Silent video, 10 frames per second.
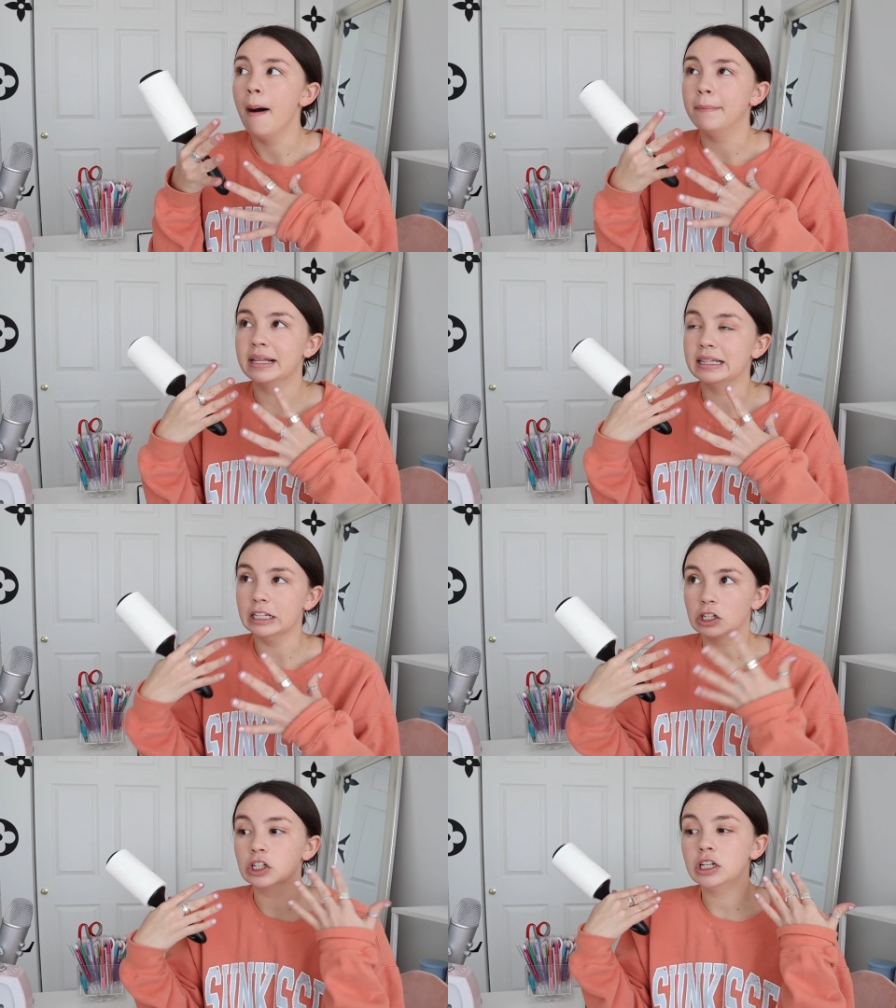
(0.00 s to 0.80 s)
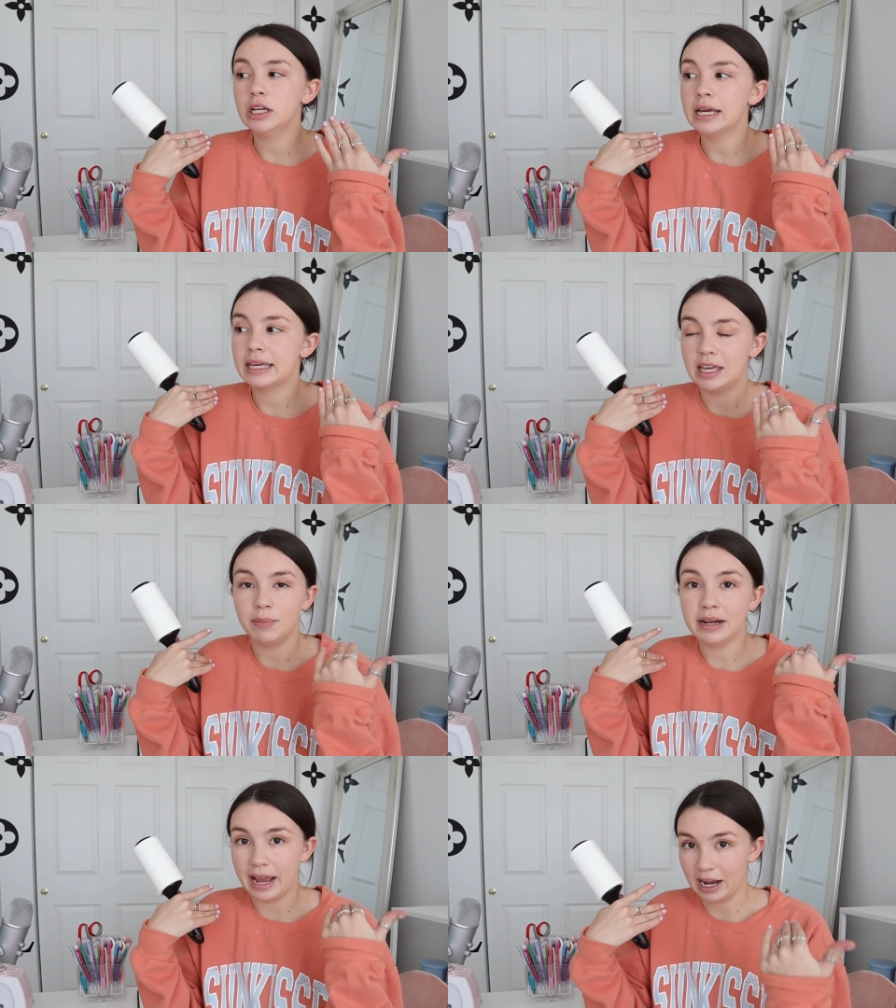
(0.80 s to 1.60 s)
but literally
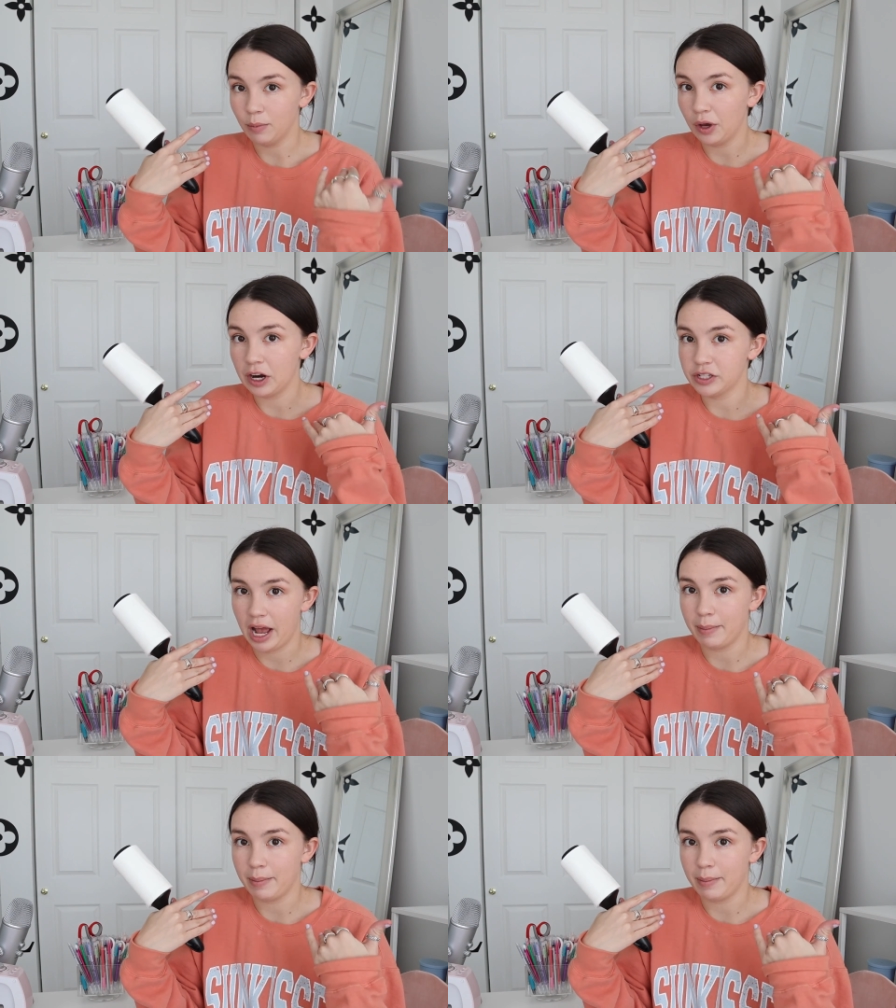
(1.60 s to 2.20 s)
keeping animal hairs out